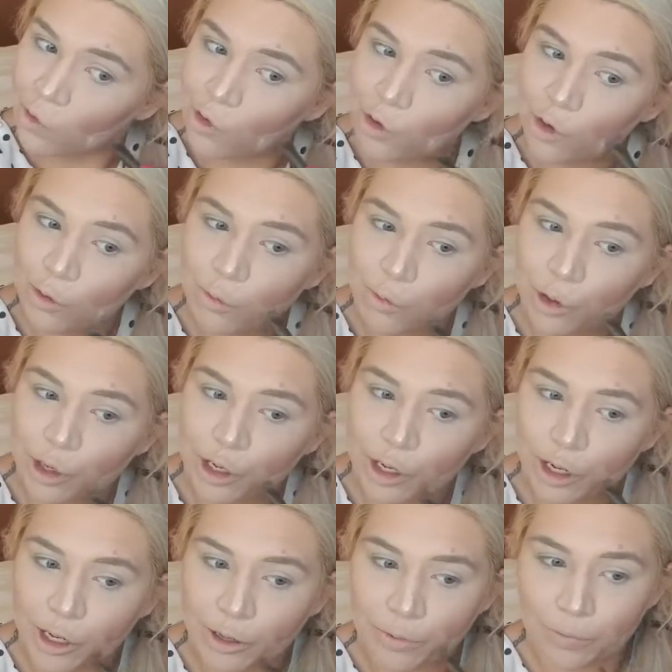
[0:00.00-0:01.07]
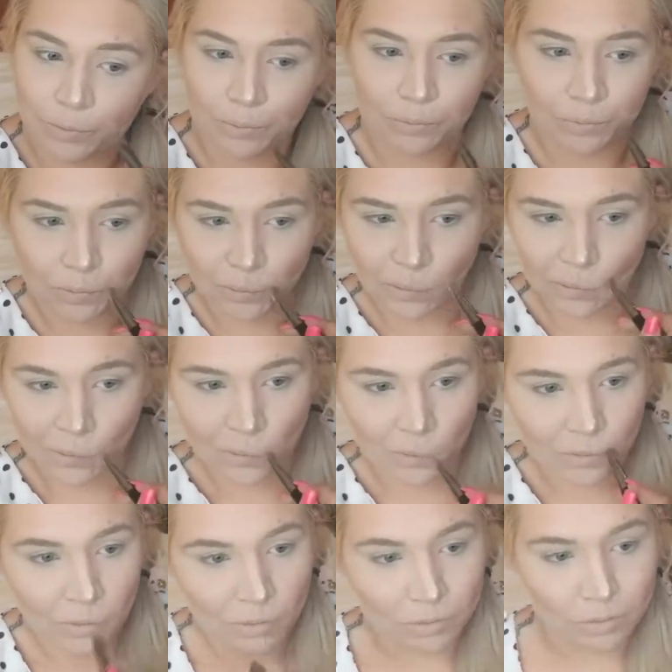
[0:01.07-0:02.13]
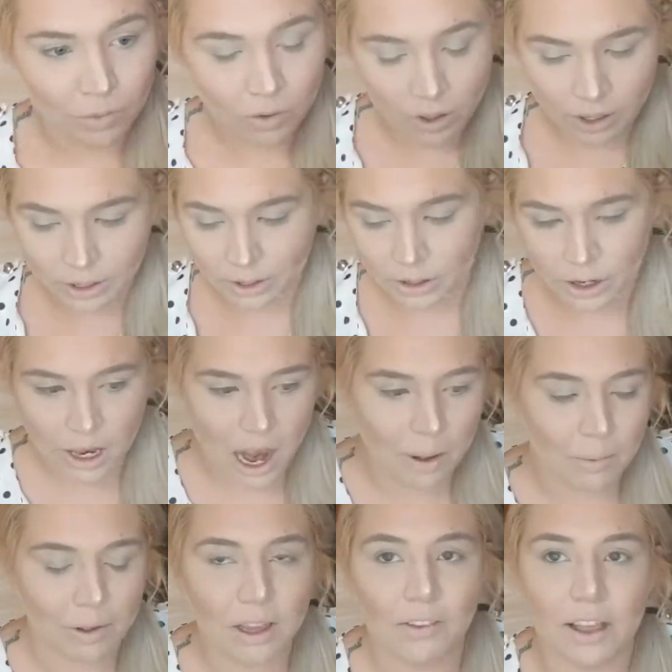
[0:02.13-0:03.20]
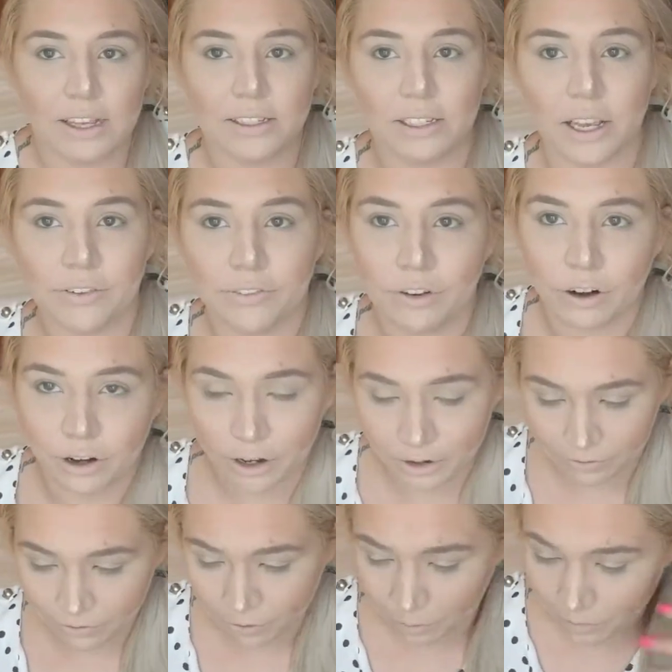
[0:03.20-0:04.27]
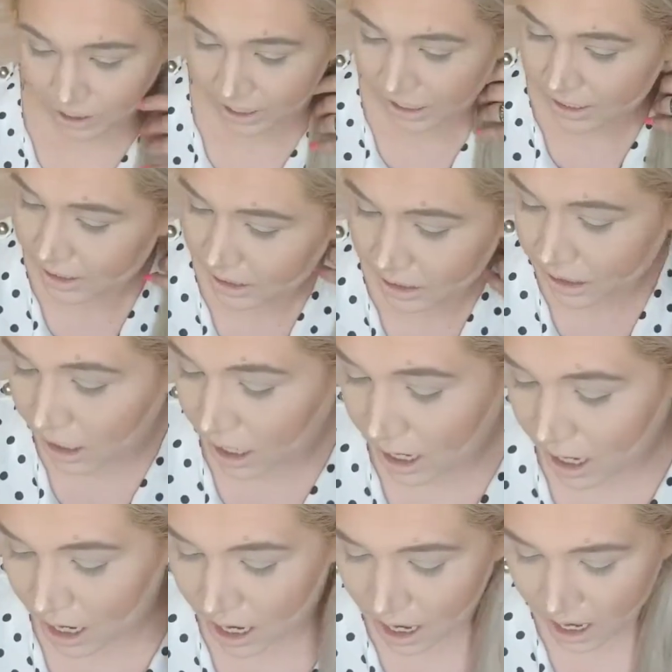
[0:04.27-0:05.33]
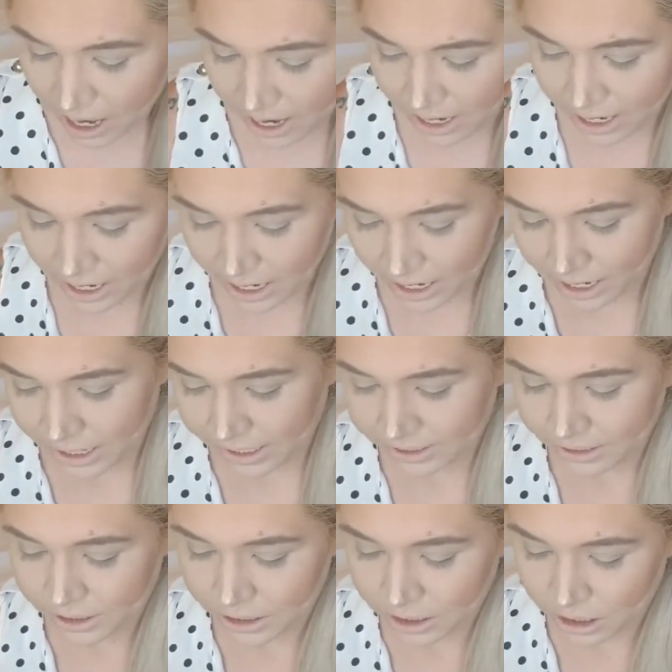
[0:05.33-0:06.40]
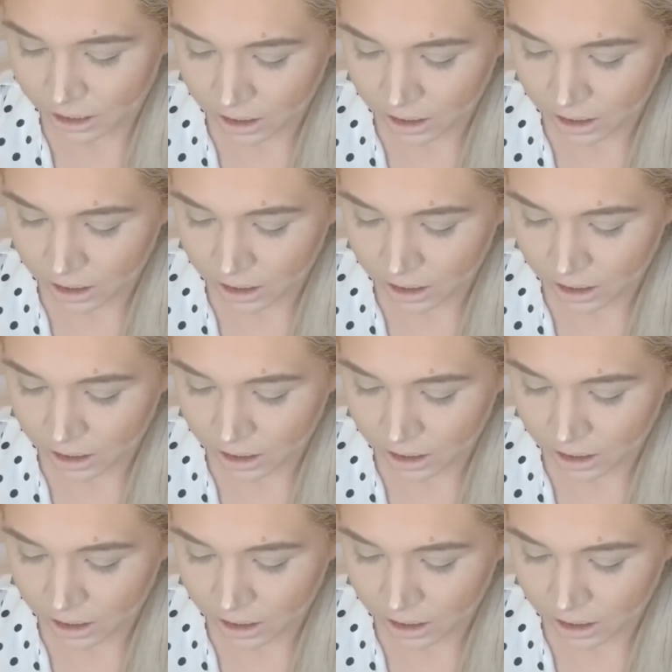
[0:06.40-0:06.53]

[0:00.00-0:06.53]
And just bring it down. Okay. I'm going to let that sit for a good few minutes. And